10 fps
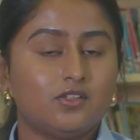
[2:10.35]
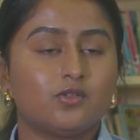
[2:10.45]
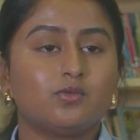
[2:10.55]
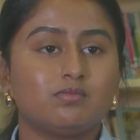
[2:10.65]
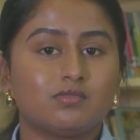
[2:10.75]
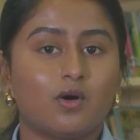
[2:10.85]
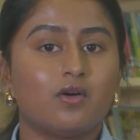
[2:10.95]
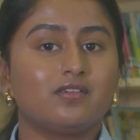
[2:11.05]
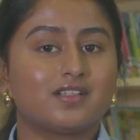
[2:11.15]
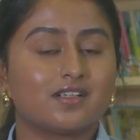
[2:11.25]
you
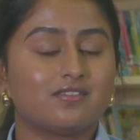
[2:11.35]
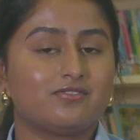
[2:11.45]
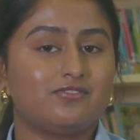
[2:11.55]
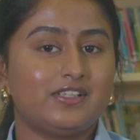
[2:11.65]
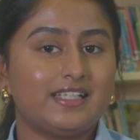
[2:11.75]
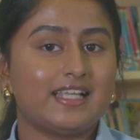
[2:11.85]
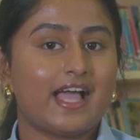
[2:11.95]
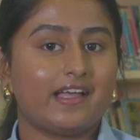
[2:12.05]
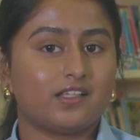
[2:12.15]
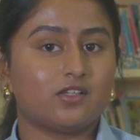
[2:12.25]
don't feel
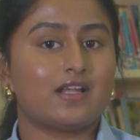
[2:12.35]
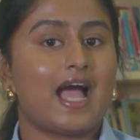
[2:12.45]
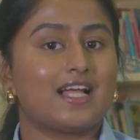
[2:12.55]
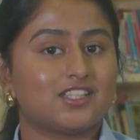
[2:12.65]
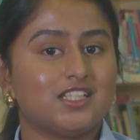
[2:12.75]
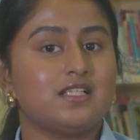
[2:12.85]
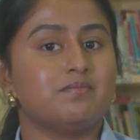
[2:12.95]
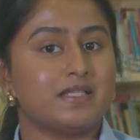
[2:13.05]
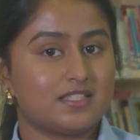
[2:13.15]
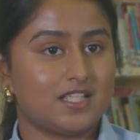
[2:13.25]
like you're actually
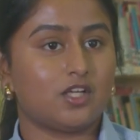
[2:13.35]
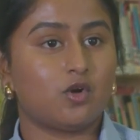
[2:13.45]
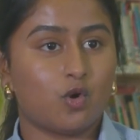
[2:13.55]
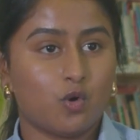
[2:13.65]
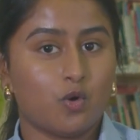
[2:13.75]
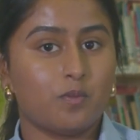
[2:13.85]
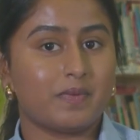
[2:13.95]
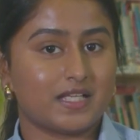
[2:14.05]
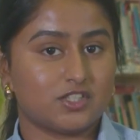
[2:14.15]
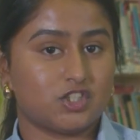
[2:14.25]
missing home
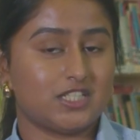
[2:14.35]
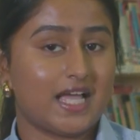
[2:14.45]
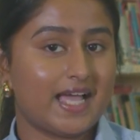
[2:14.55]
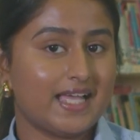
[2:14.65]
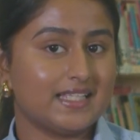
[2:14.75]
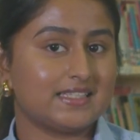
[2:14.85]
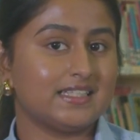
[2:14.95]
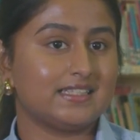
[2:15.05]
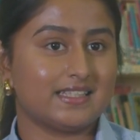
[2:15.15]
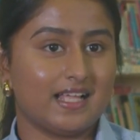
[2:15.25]
because GIIS
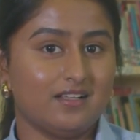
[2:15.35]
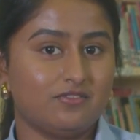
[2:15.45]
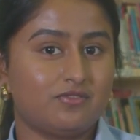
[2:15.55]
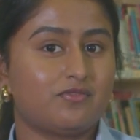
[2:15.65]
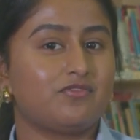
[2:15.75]
itself